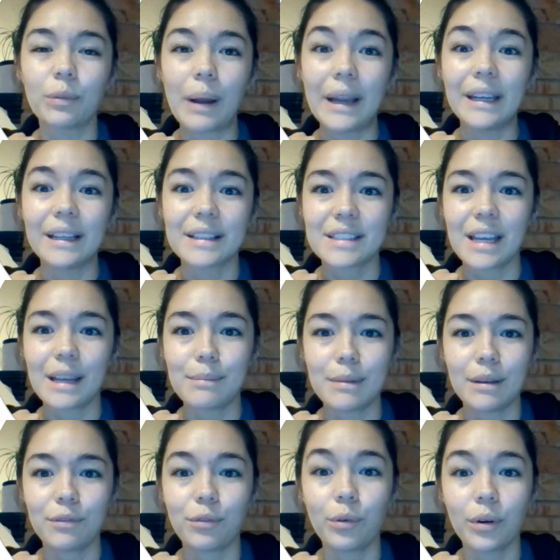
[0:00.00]
writing
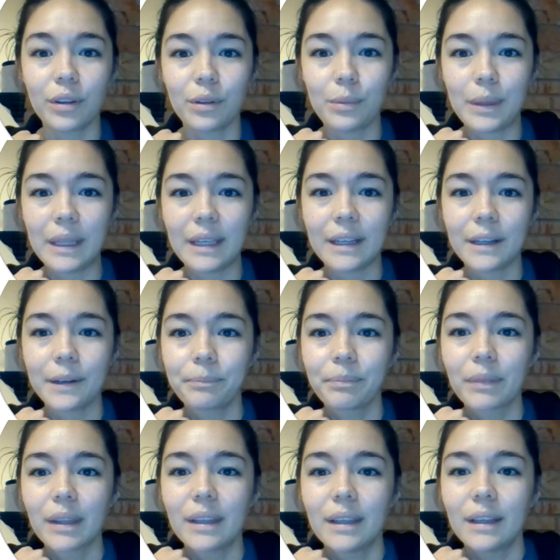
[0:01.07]
assignment for the week.
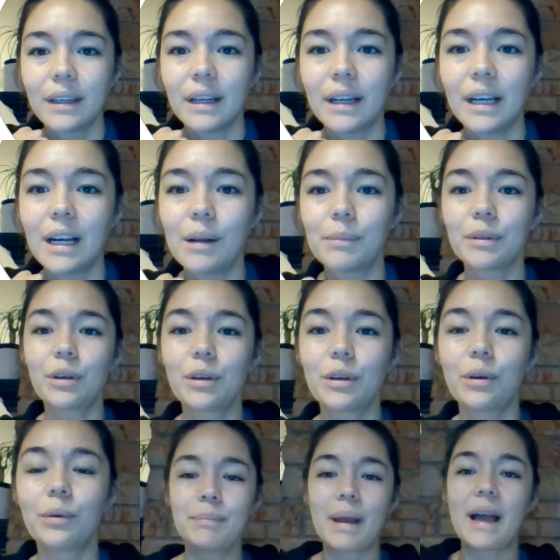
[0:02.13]

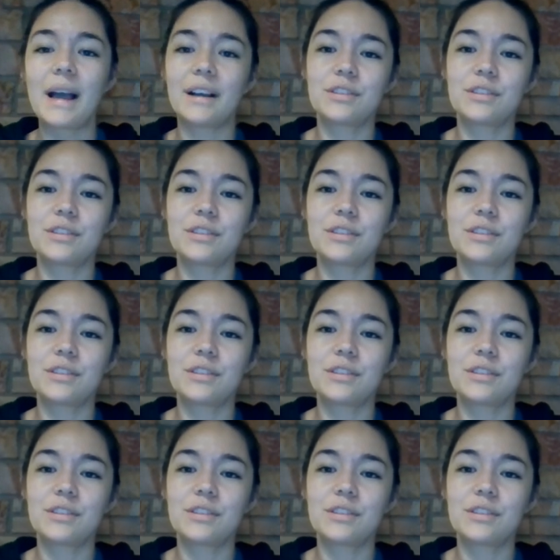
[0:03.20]
Going back